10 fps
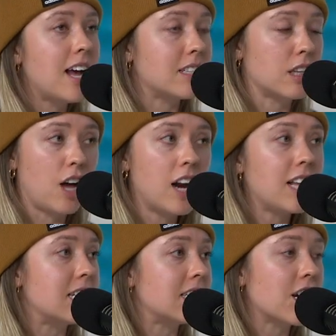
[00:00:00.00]
It's a lot
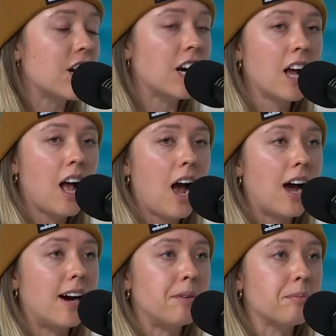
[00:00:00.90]
easier. Yeah.
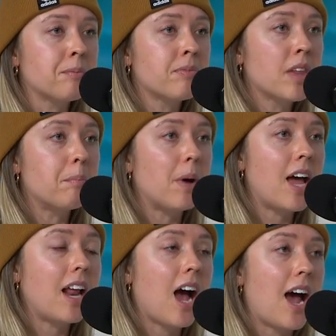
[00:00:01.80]
Um,
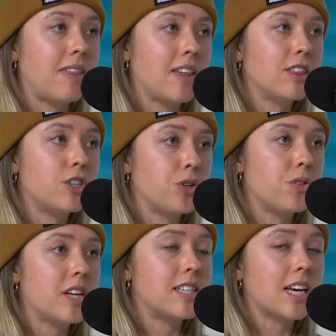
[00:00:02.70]
but I think the
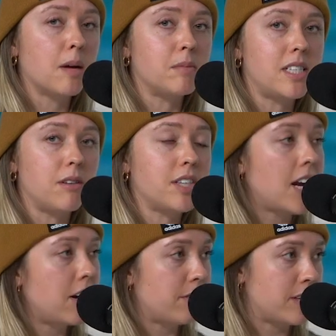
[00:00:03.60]
truth is it comes down to
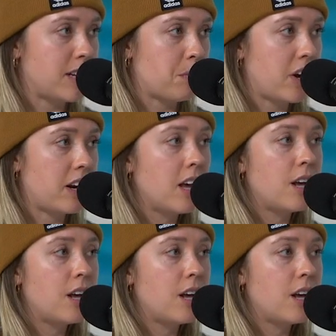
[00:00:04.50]
caring for someone.